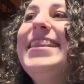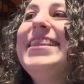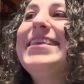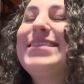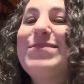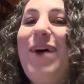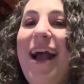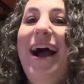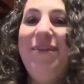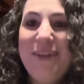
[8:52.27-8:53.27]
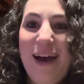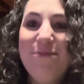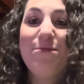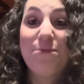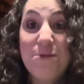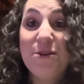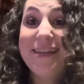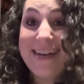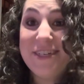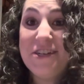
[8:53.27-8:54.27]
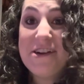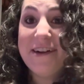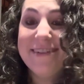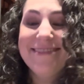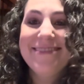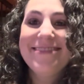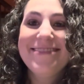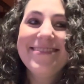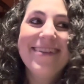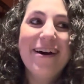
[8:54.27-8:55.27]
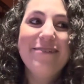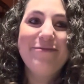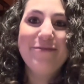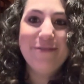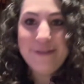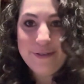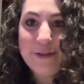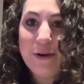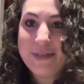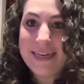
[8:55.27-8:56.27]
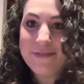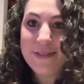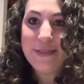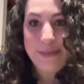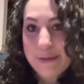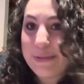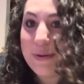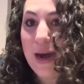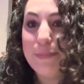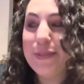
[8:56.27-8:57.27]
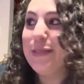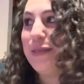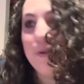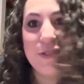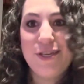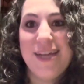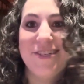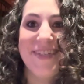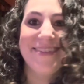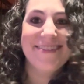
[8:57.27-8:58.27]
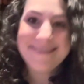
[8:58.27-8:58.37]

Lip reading: This is why I have to have the rule next year of no gifts, no swaps, no exchanges.